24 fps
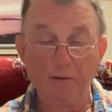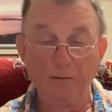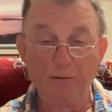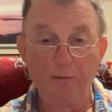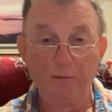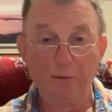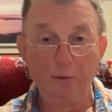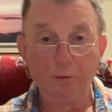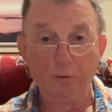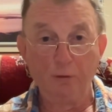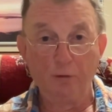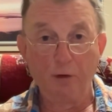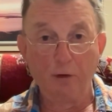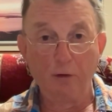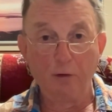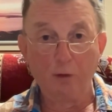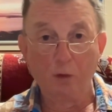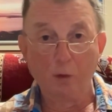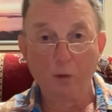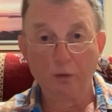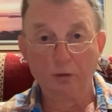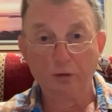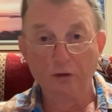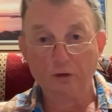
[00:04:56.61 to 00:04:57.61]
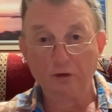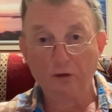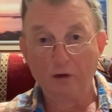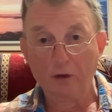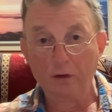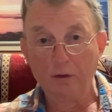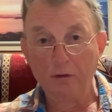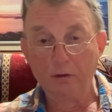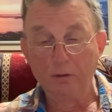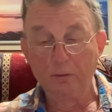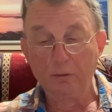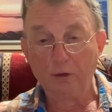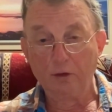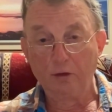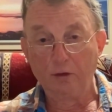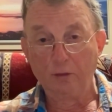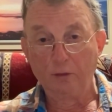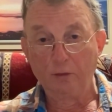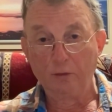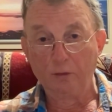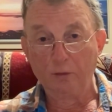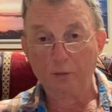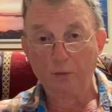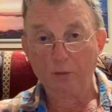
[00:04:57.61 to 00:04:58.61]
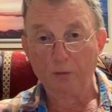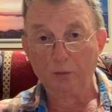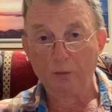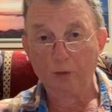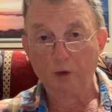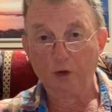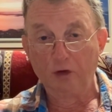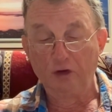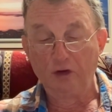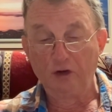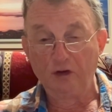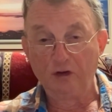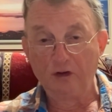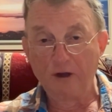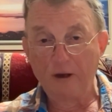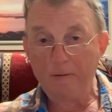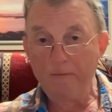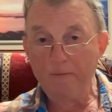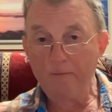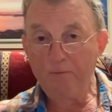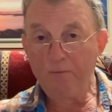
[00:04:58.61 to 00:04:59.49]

fludrocortisone, which was which is